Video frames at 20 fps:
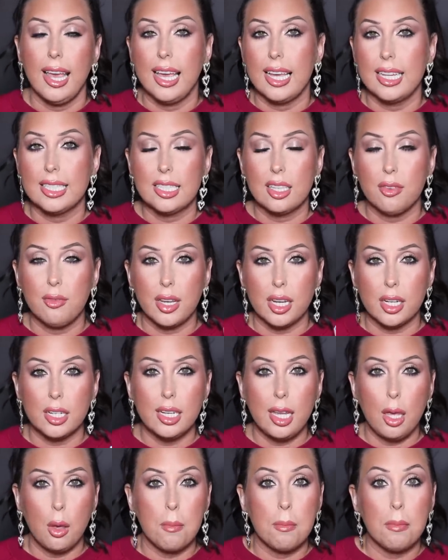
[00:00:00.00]
It's a
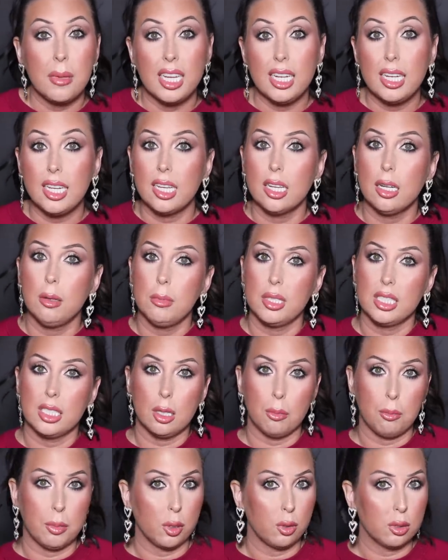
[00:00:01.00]
very medium
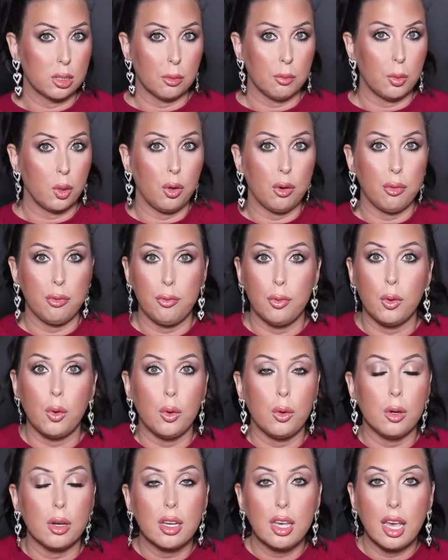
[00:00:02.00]
to buildable
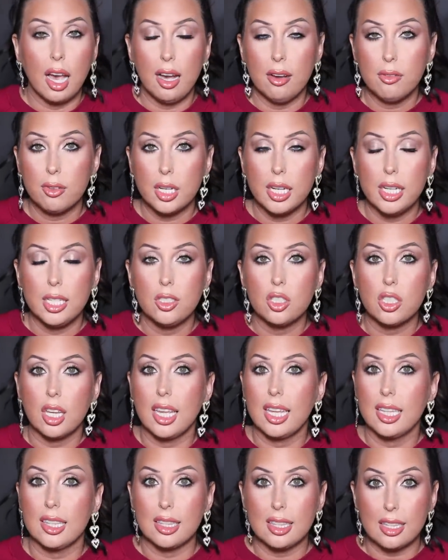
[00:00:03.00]
full coverage.
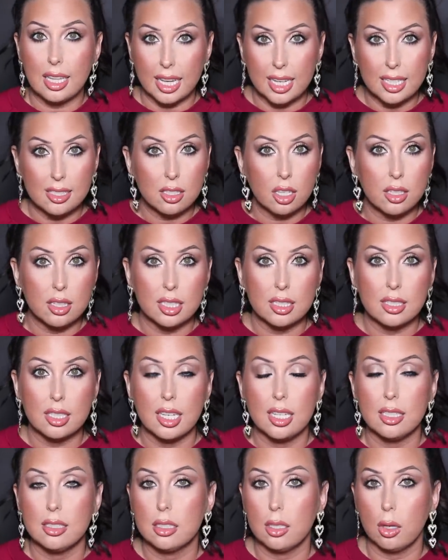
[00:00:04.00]
It lays on the
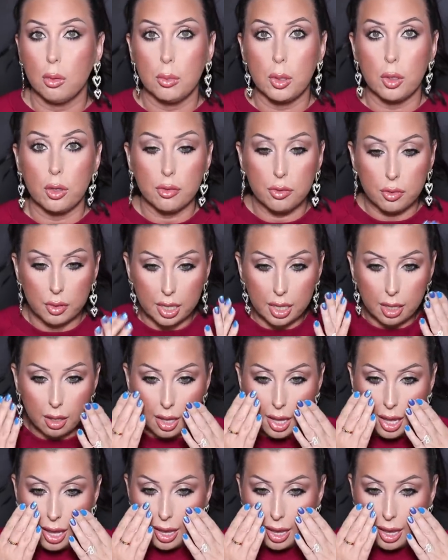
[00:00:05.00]
skin so beautifully.